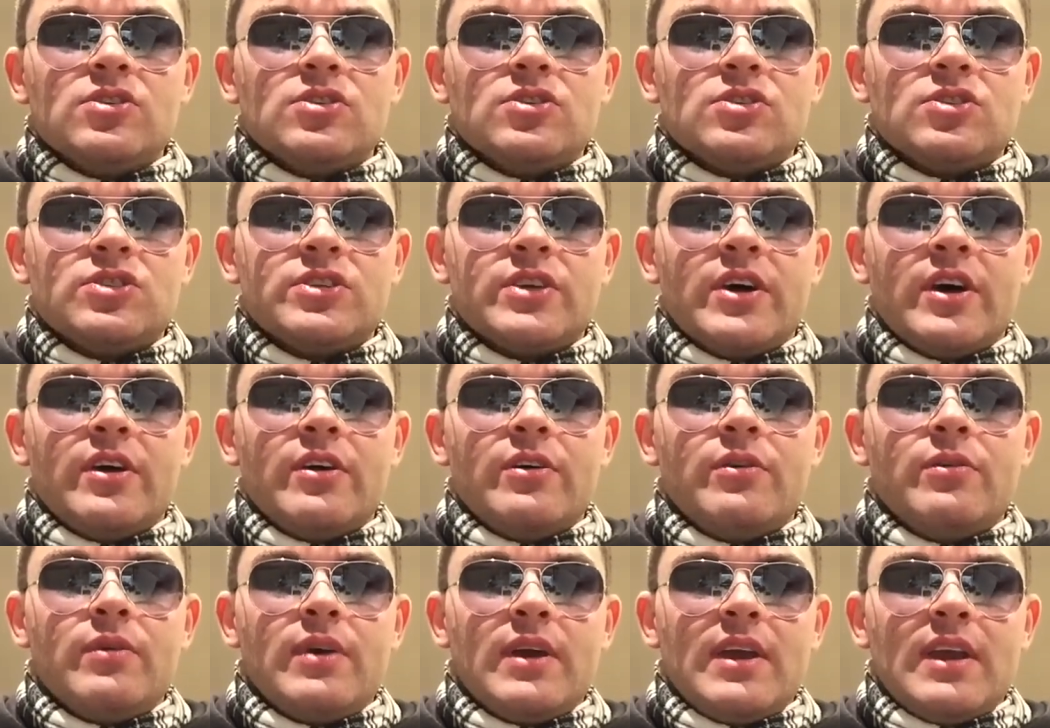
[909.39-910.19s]

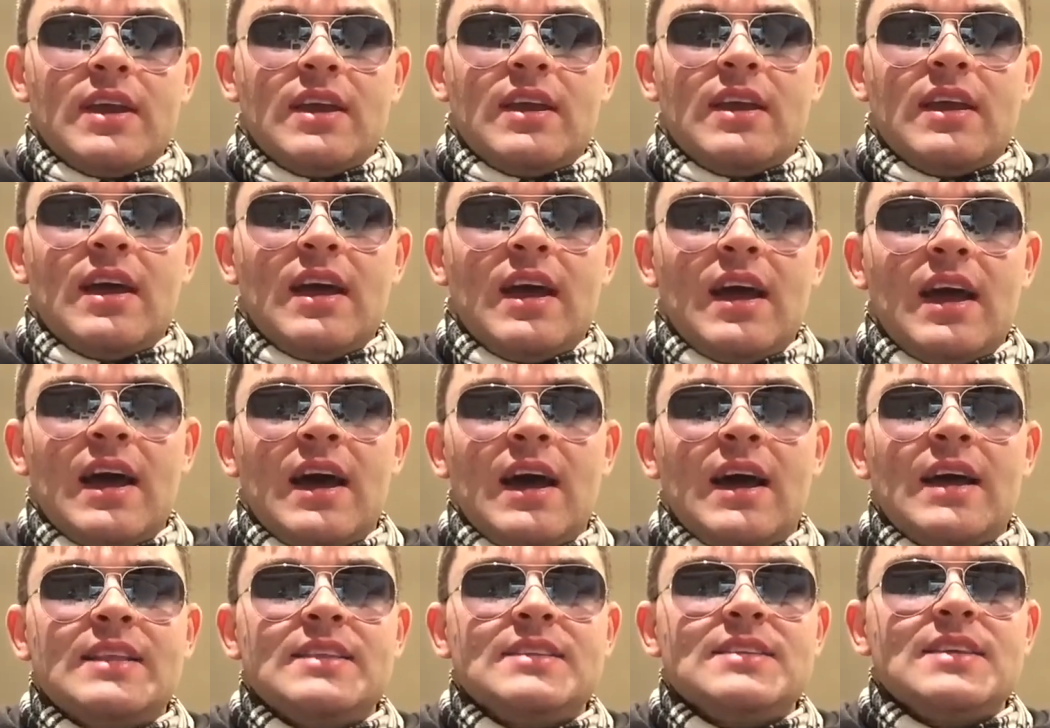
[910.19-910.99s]
So,
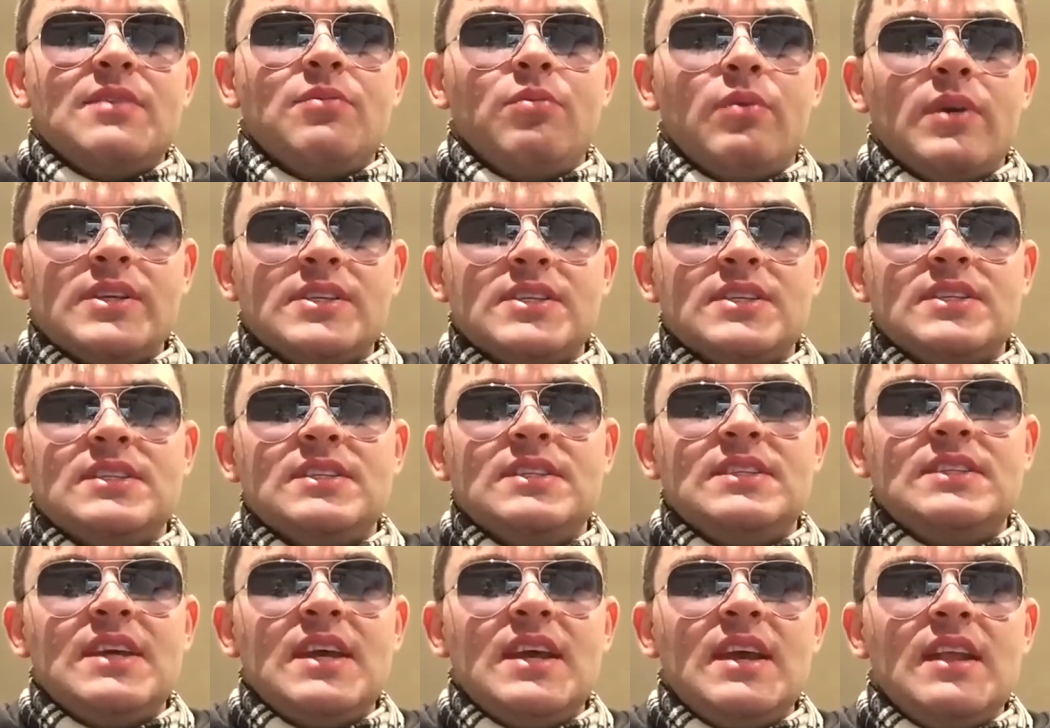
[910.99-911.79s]
and if we're
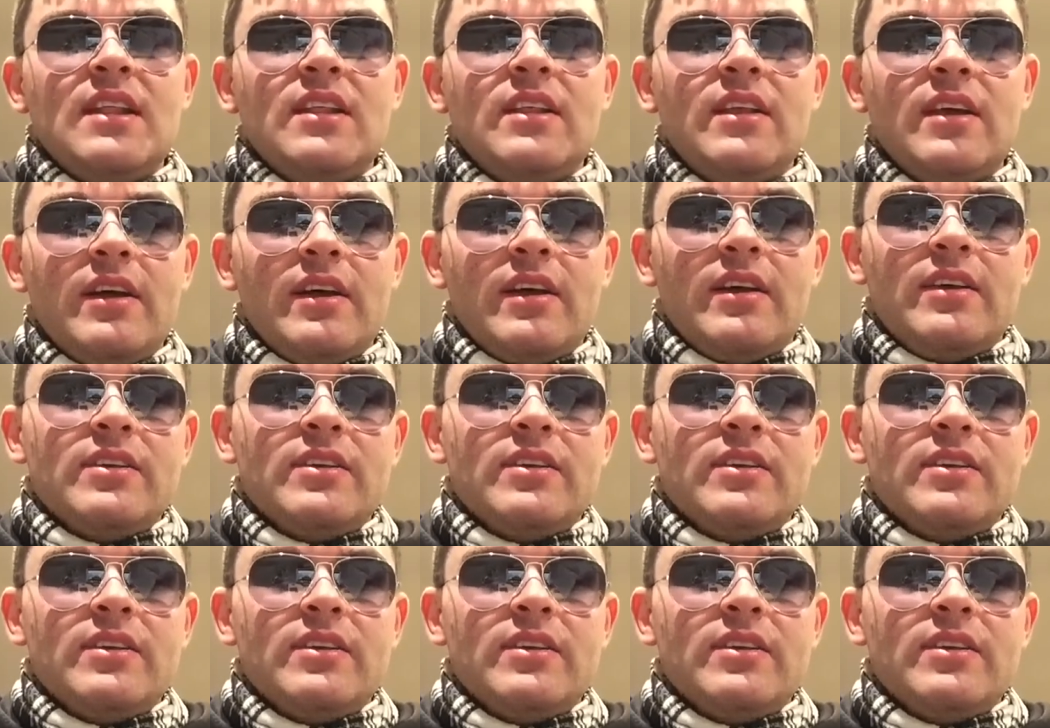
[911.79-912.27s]
still,